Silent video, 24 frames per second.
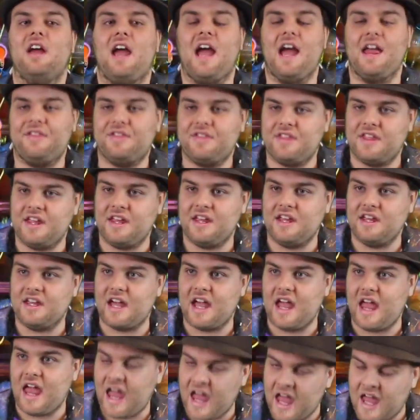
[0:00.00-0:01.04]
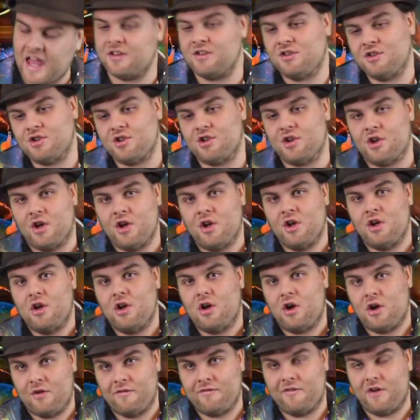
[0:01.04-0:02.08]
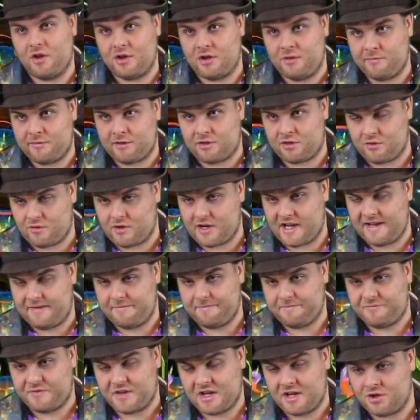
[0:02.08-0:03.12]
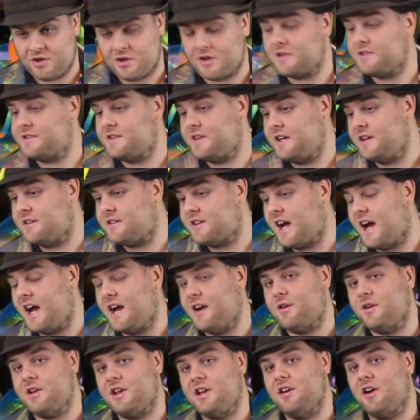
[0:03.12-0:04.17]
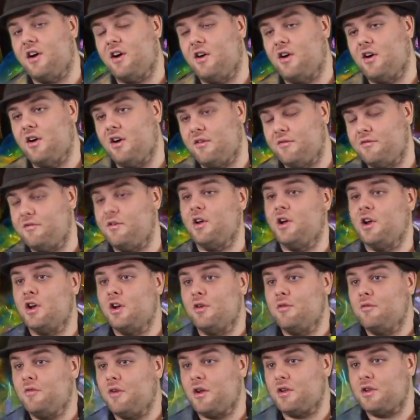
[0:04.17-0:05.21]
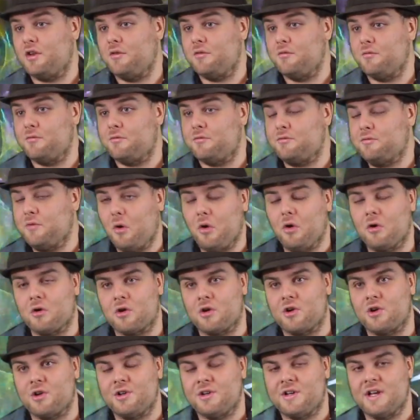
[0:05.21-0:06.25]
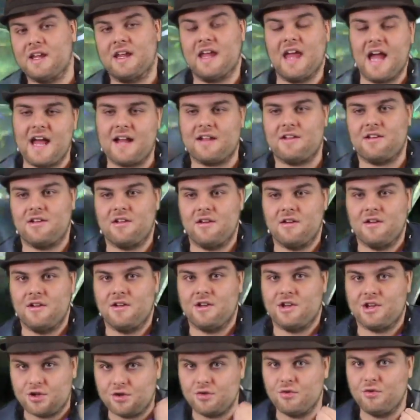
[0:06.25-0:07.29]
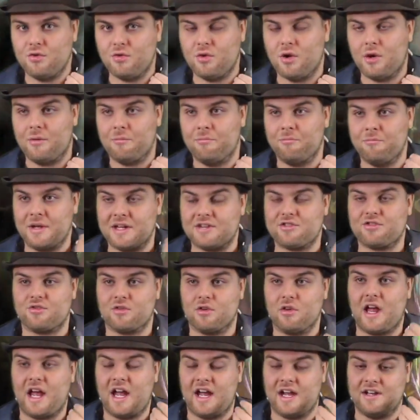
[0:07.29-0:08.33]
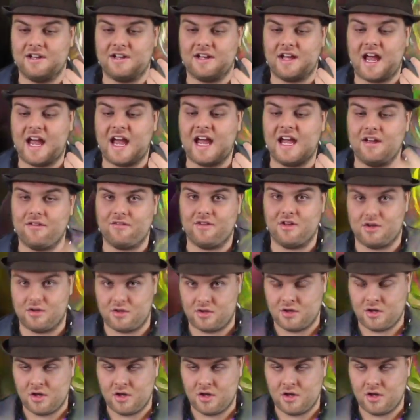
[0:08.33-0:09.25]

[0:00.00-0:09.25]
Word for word: at the end of Volume 3. It took us the entirety of Volume 4 to get to Mistral and Haven.